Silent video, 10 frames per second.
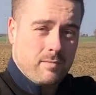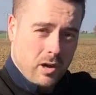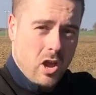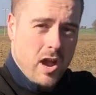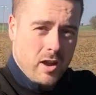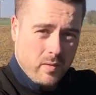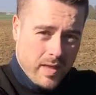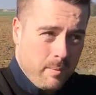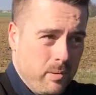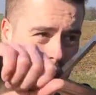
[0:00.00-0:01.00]
relying on
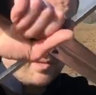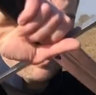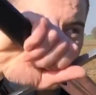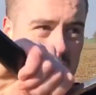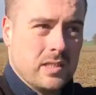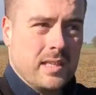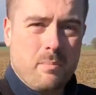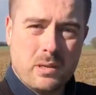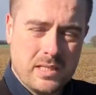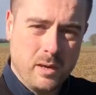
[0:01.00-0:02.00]
that principle to
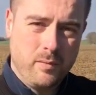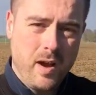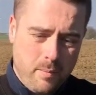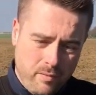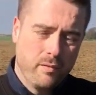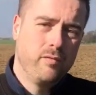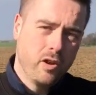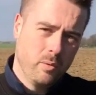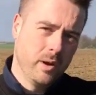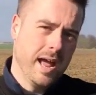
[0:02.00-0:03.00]
set myself up for a follow-on